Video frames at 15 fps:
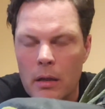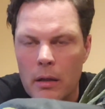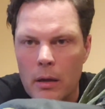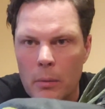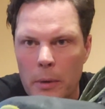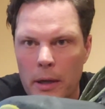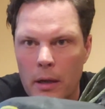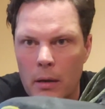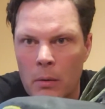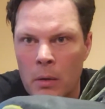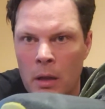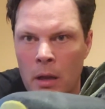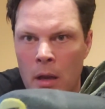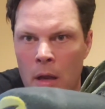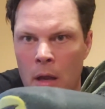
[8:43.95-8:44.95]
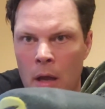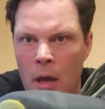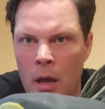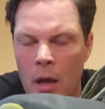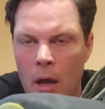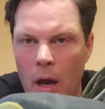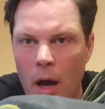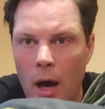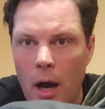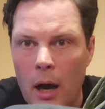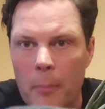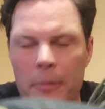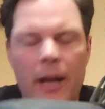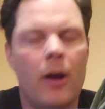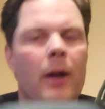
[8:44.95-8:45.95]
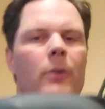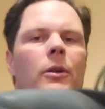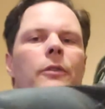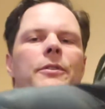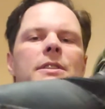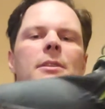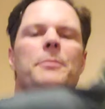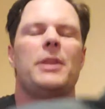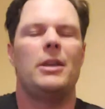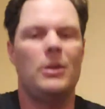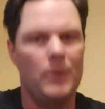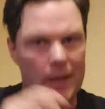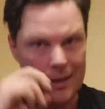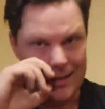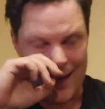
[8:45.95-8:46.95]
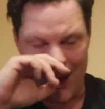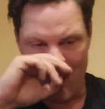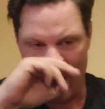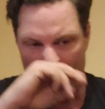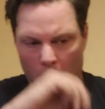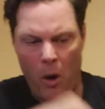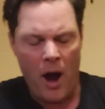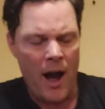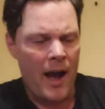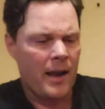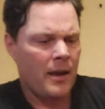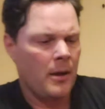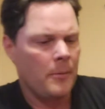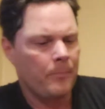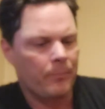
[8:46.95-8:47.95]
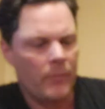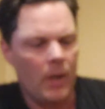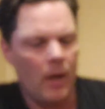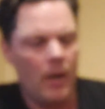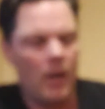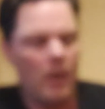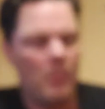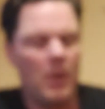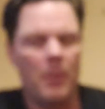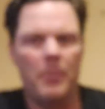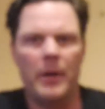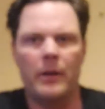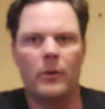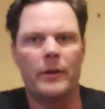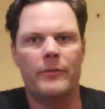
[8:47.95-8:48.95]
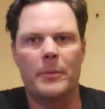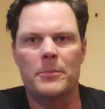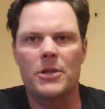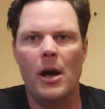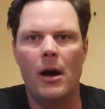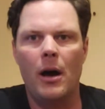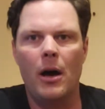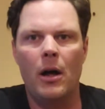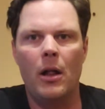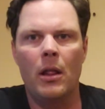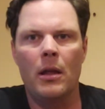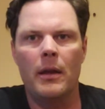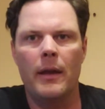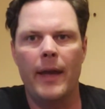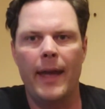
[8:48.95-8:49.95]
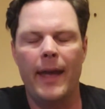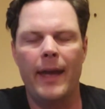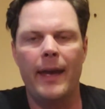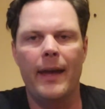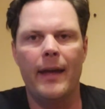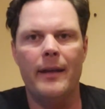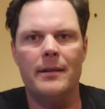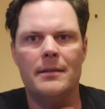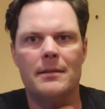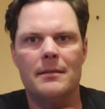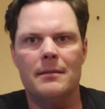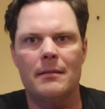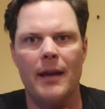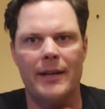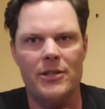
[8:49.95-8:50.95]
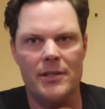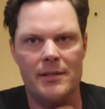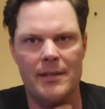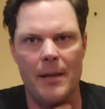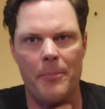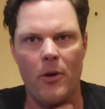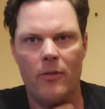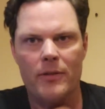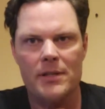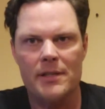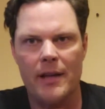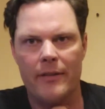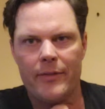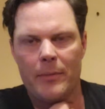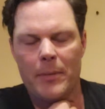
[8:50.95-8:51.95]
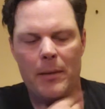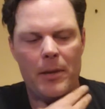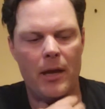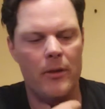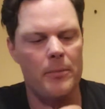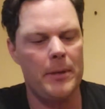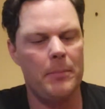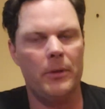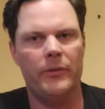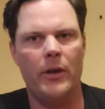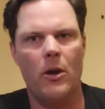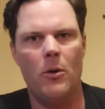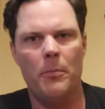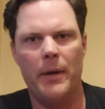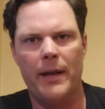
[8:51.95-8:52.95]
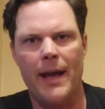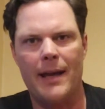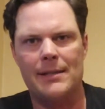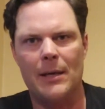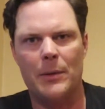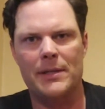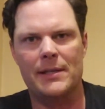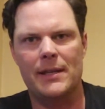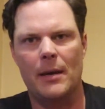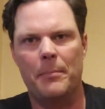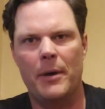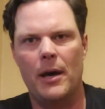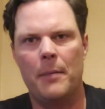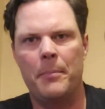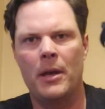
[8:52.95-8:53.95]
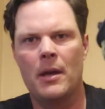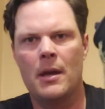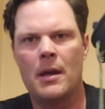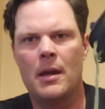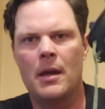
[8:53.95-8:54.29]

There we go. Now, I don't know if it's something unique to how I walk, or if I'm tall and I just step over stuff that maybe other people don't, but as I would step up